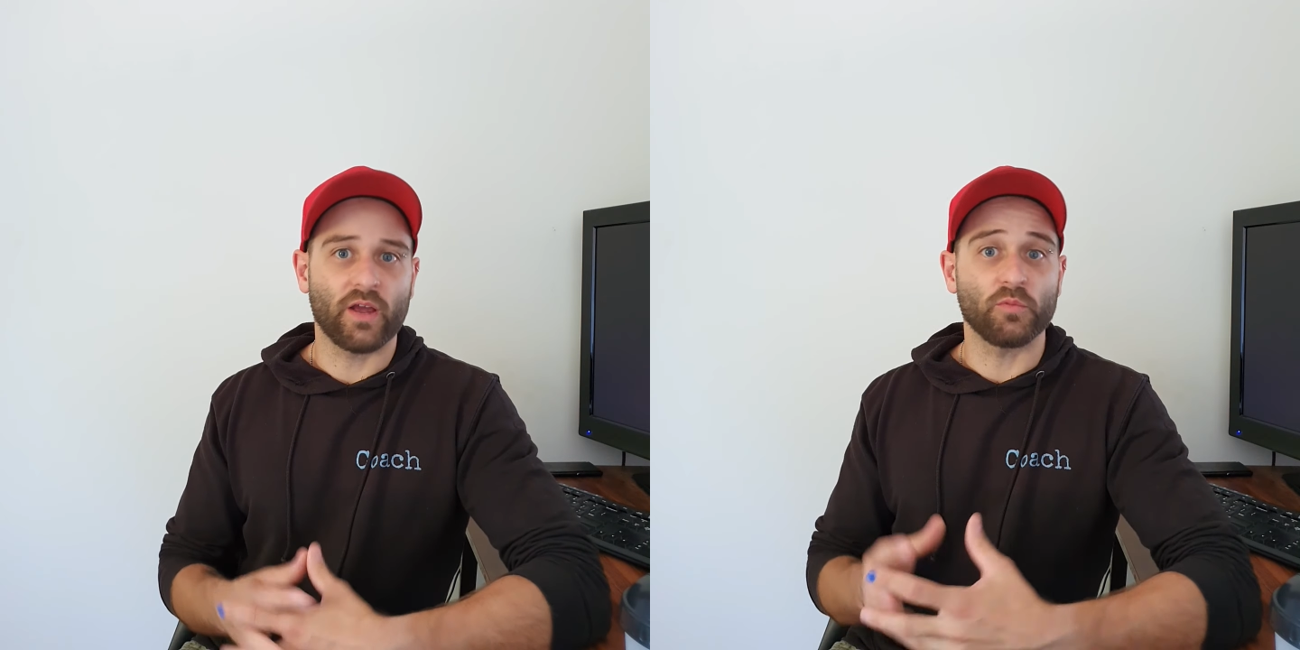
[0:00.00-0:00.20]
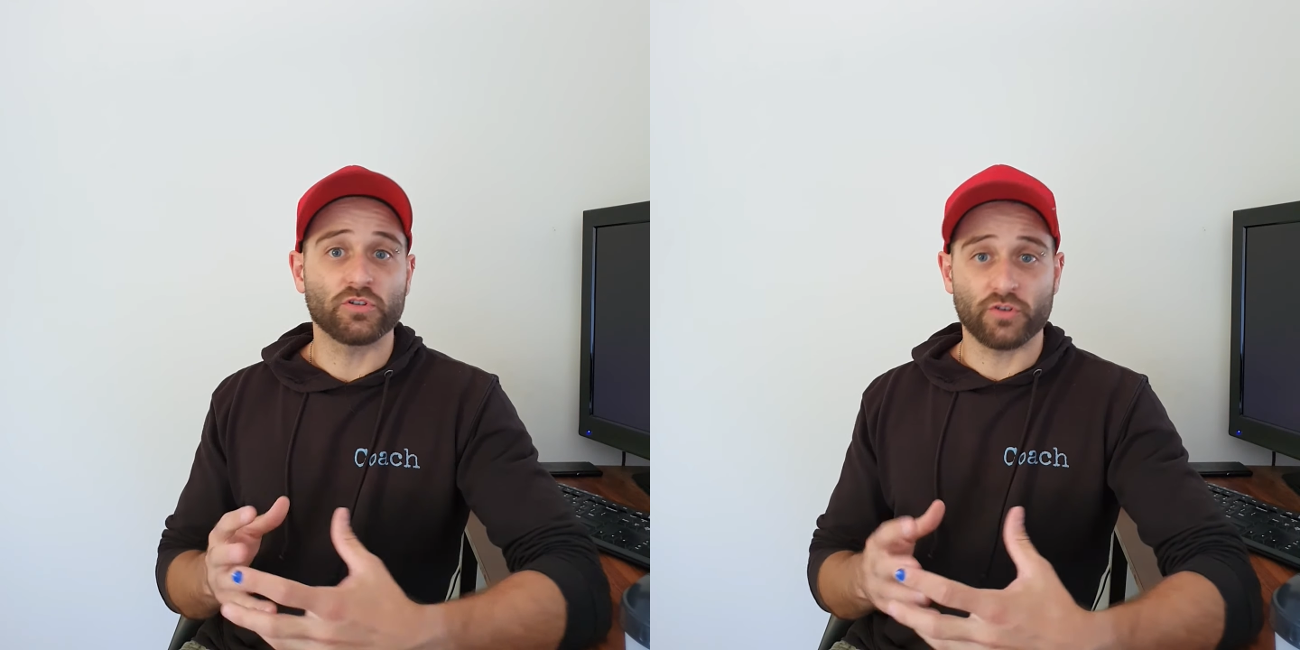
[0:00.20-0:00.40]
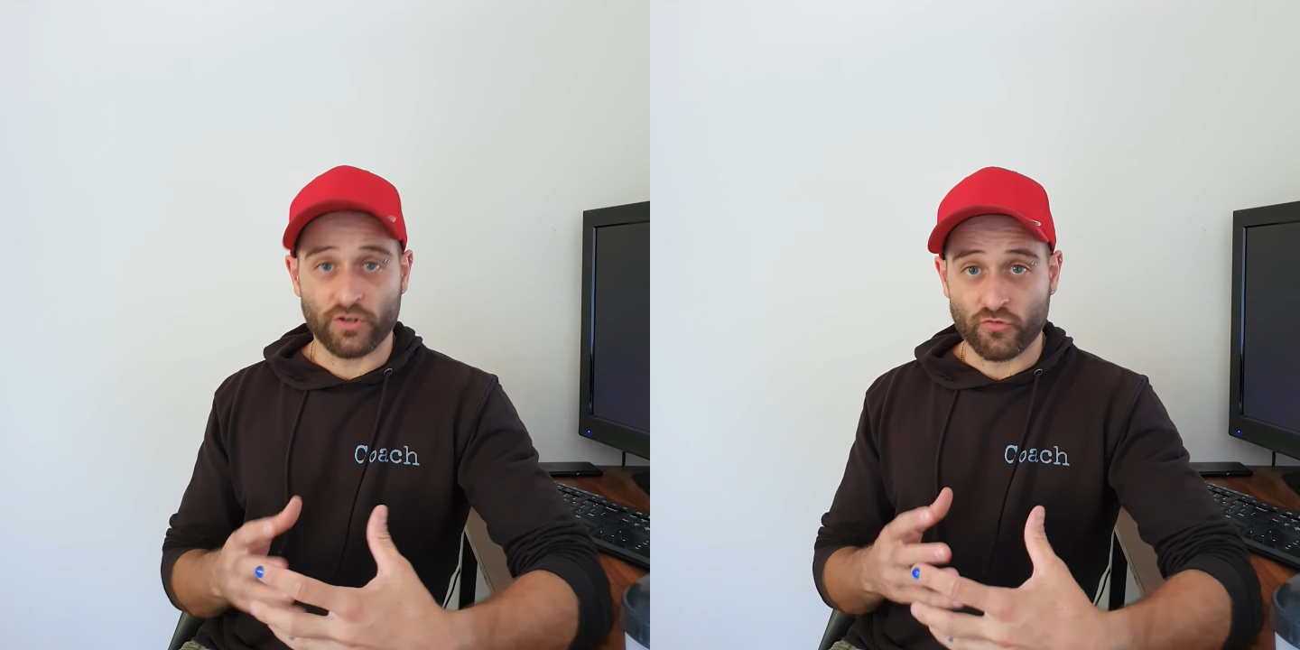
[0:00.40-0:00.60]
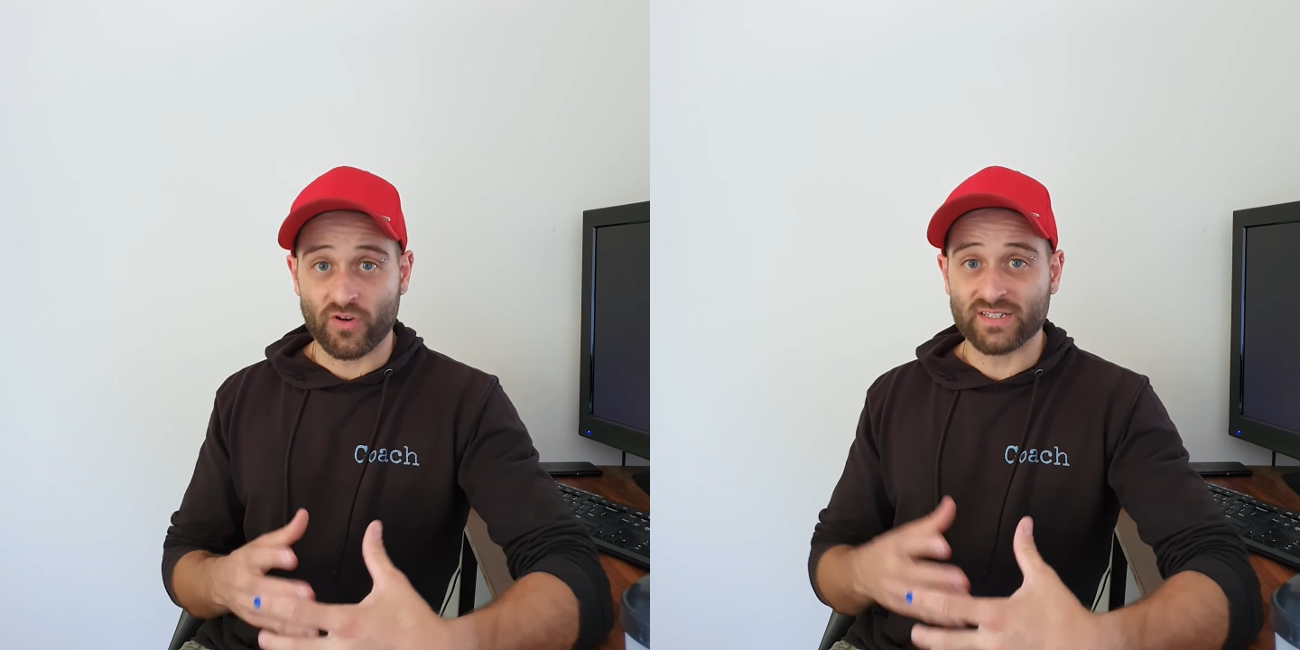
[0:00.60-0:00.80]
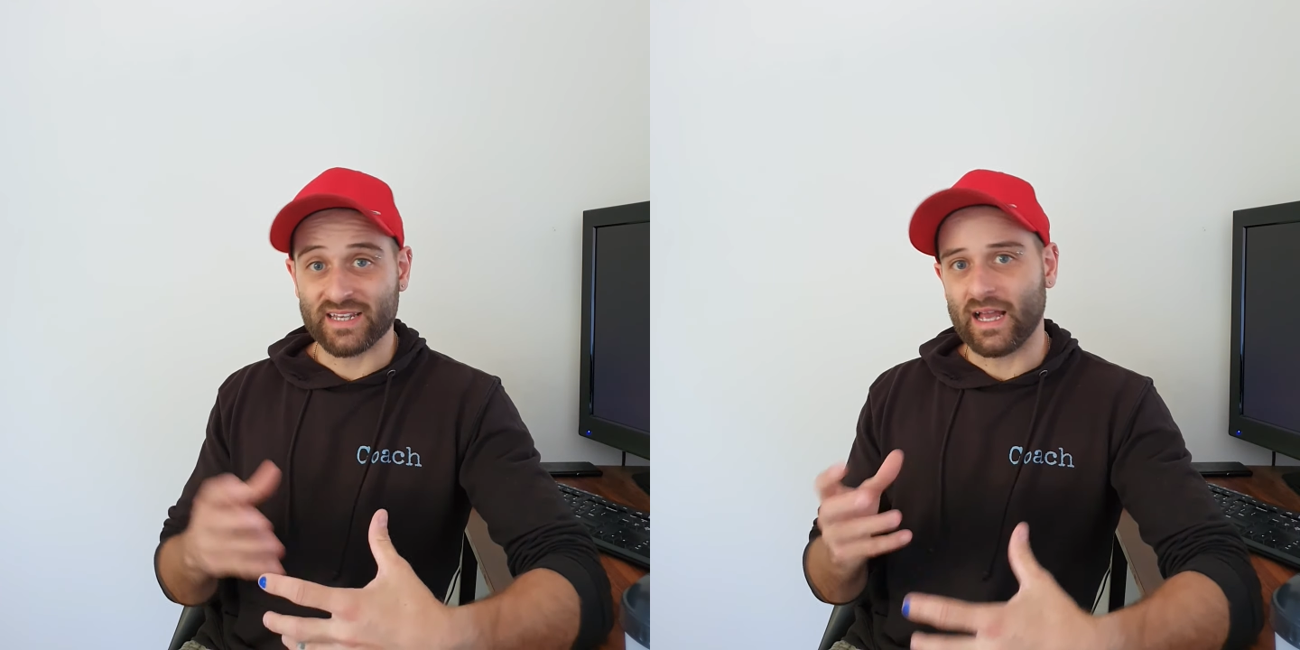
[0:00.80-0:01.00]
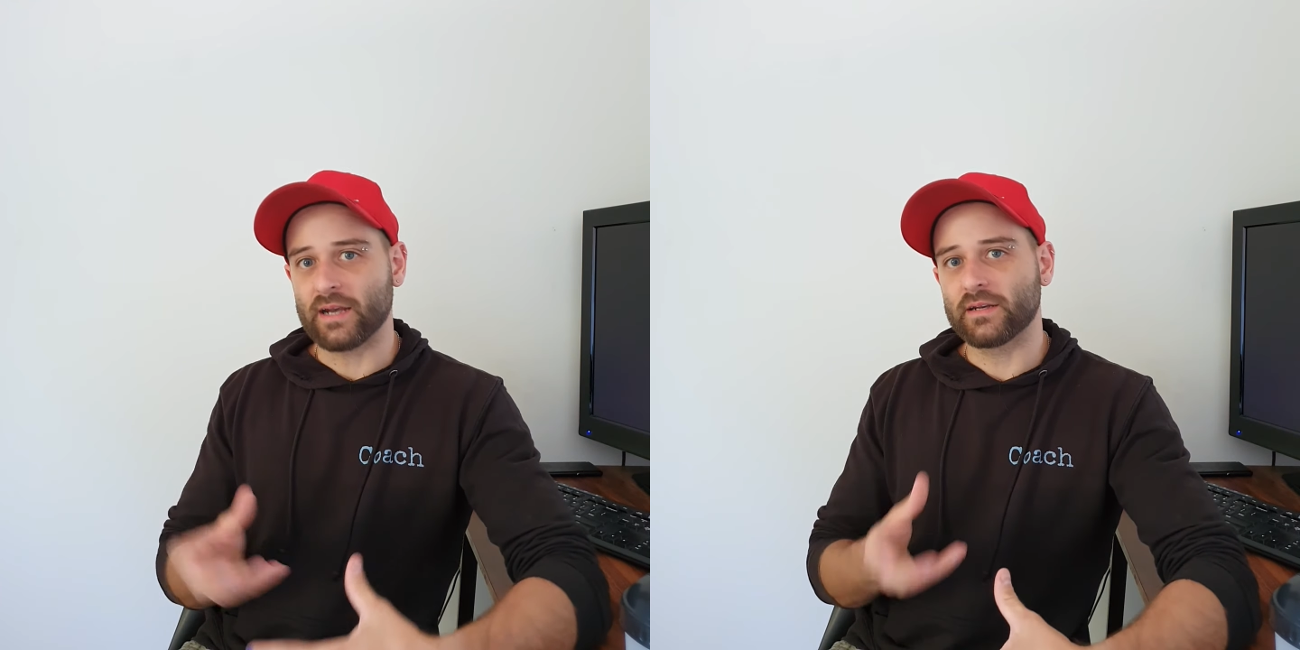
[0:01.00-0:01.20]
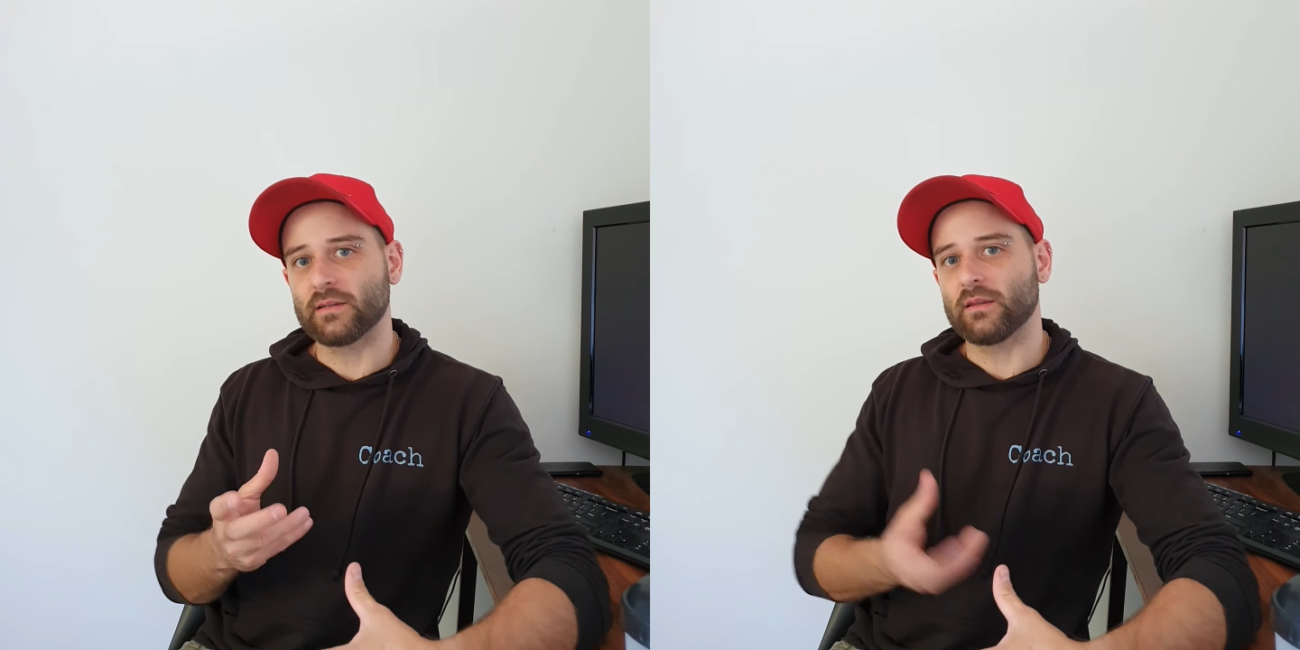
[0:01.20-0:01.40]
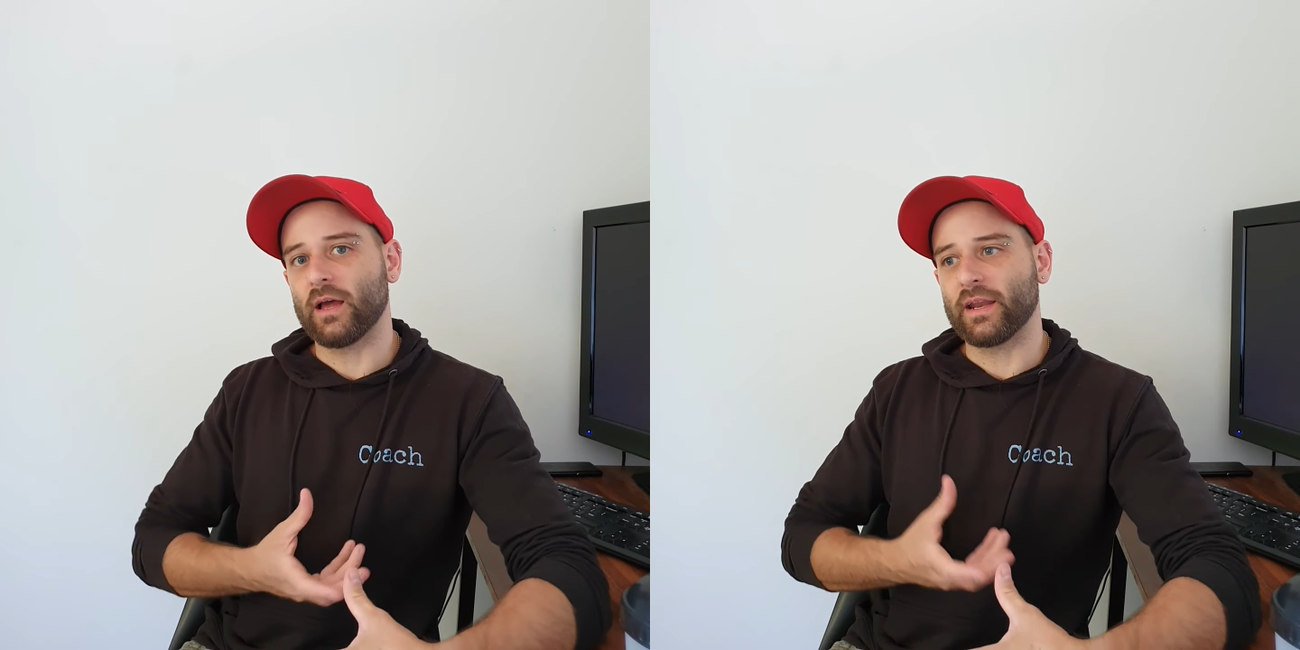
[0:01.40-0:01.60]
and we should address the
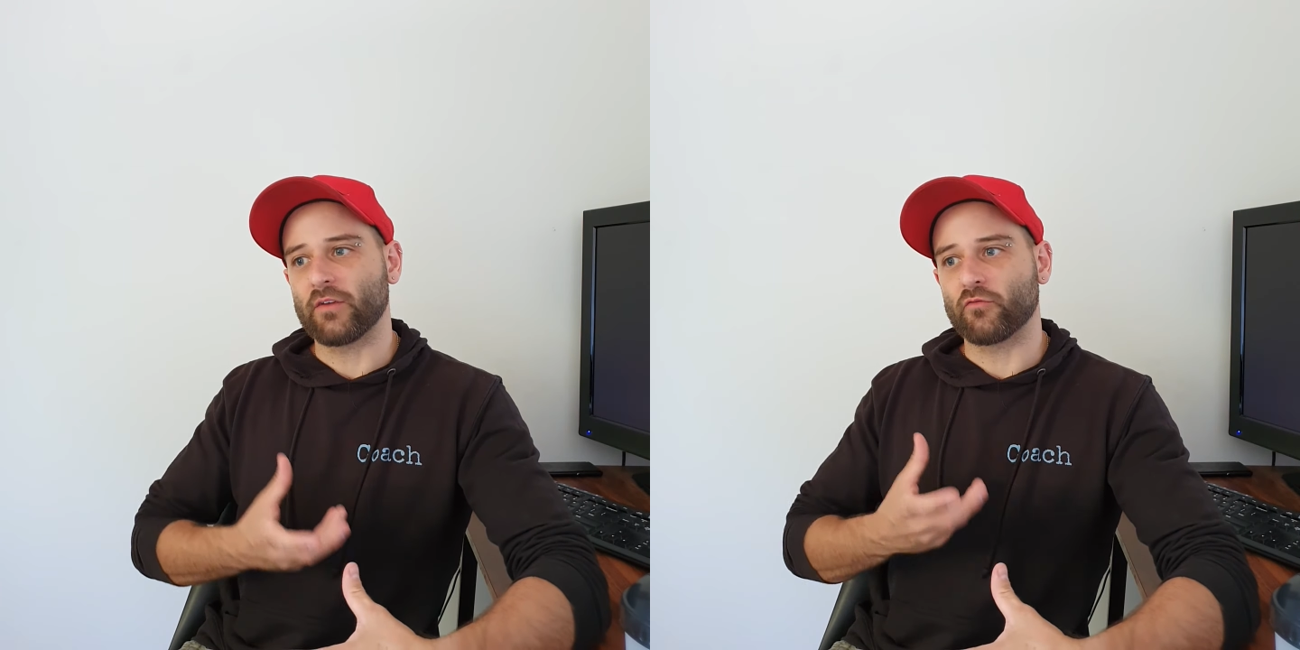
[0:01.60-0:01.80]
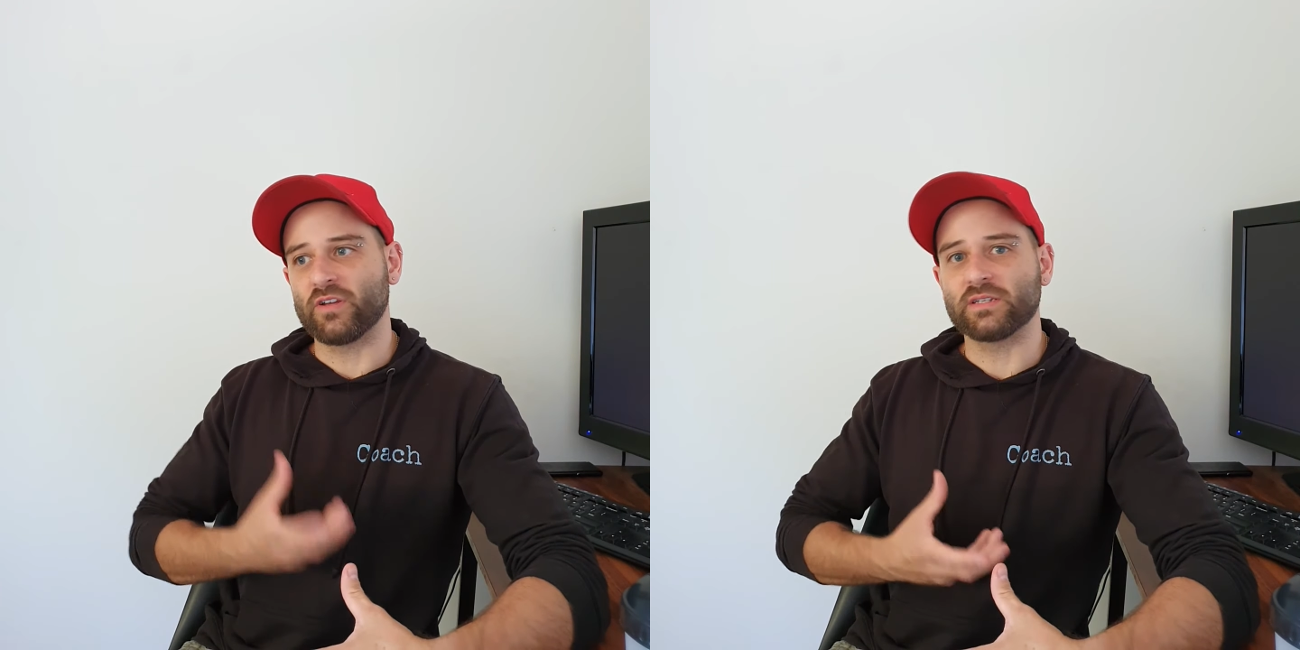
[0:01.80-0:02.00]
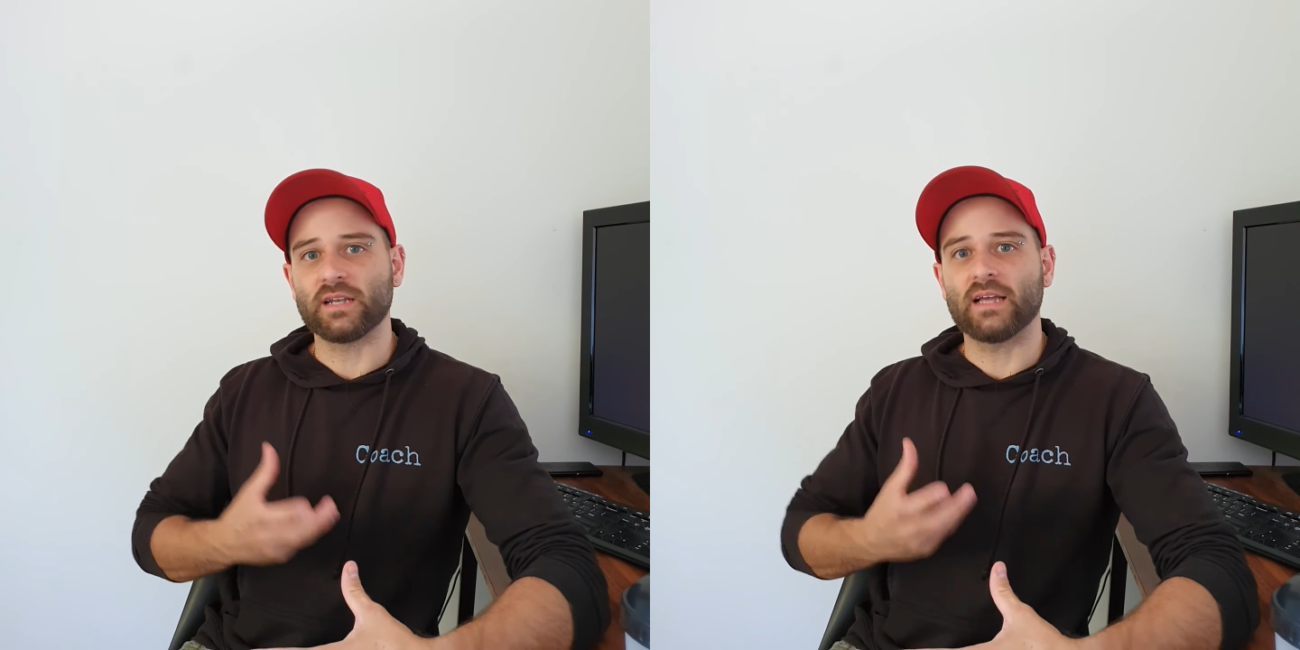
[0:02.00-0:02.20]
underlying reason